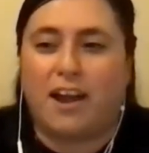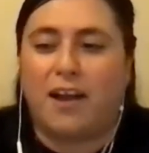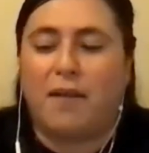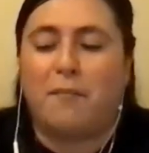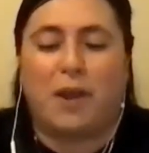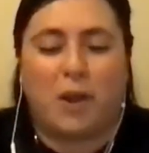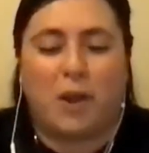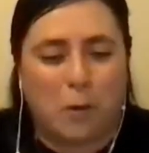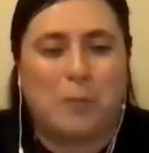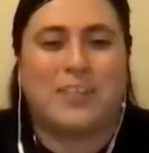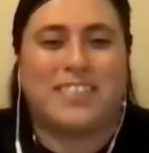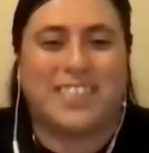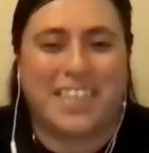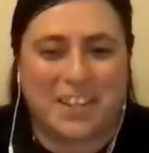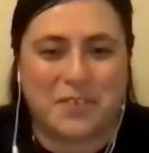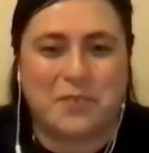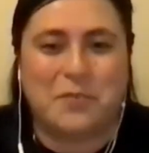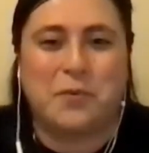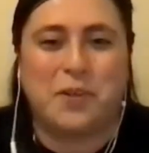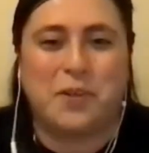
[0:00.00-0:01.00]
my hope is that
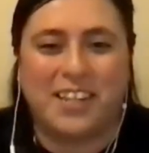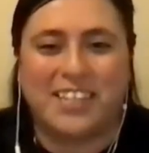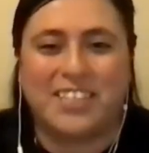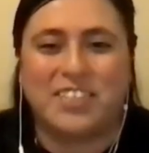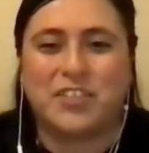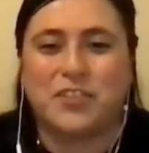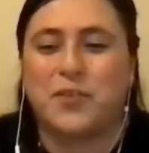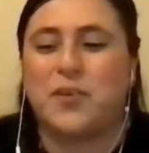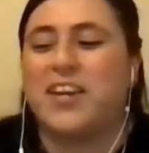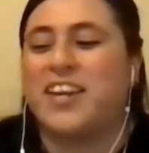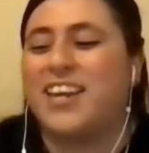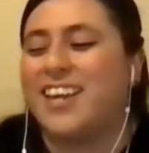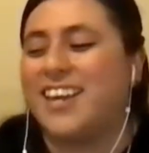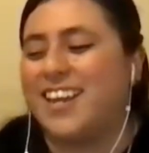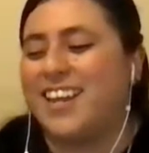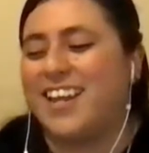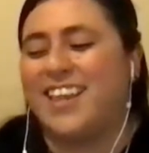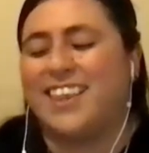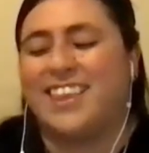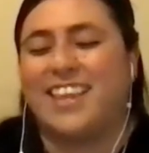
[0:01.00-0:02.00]
you will enjoy
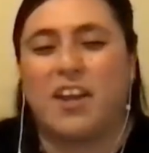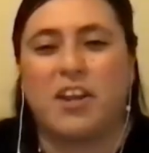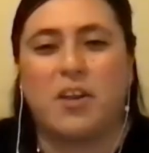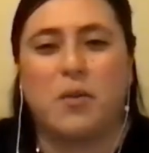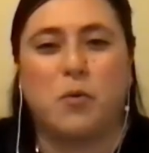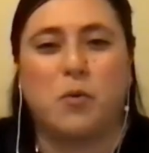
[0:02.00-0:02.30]
it and that it